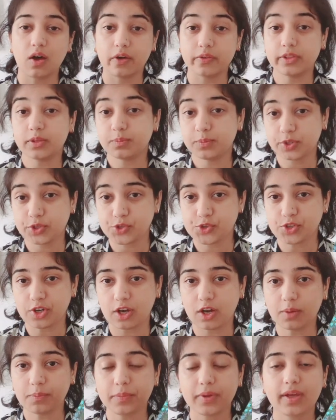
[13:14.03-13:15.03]
on the
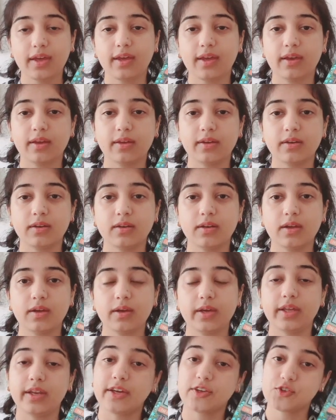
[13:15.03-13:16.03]
bookshop and
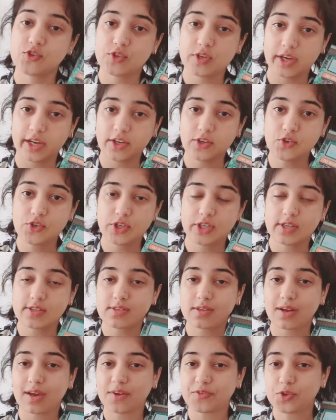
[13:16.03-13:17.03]
in exchange she
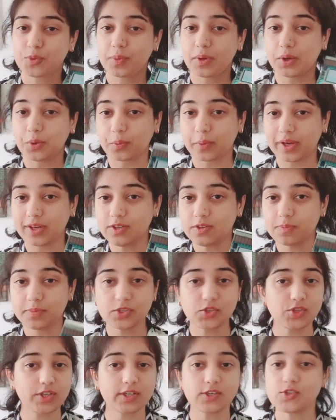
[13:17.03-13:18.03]
doesn't have to pay rent
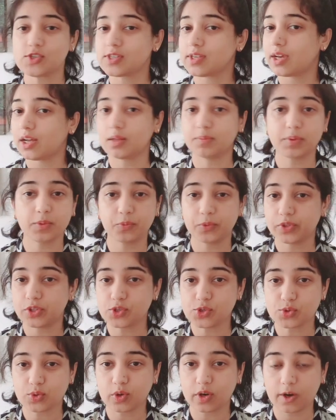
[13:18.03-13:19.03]
but she can just help him with
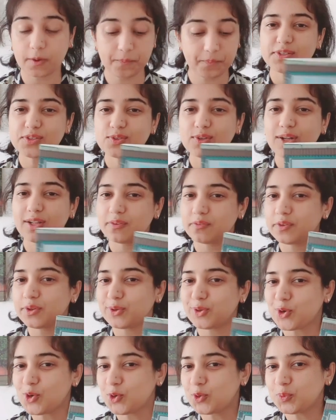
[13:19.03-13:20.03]
the store they solve
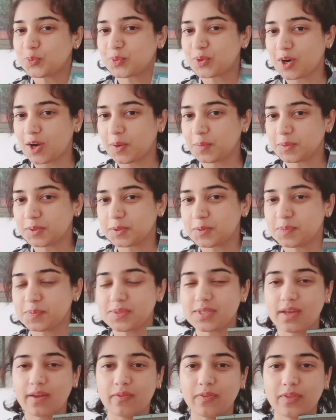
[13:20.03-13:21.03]
their own
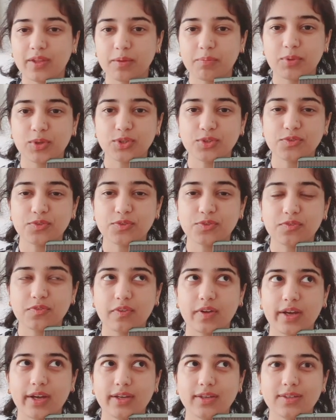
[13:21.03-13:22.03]
problems and they both
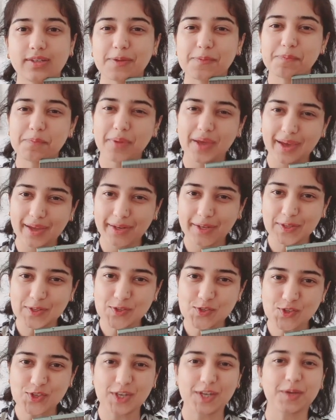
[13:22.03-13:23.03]
find
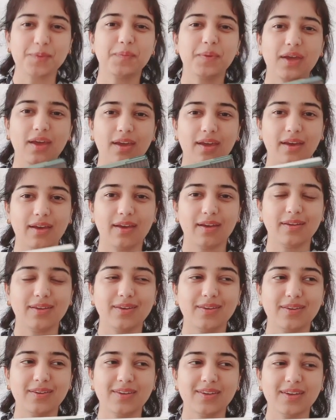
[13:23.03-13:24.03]
companionship
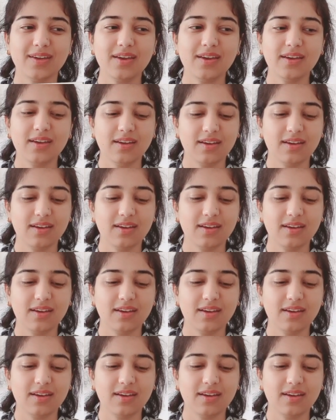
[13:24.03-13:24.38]
and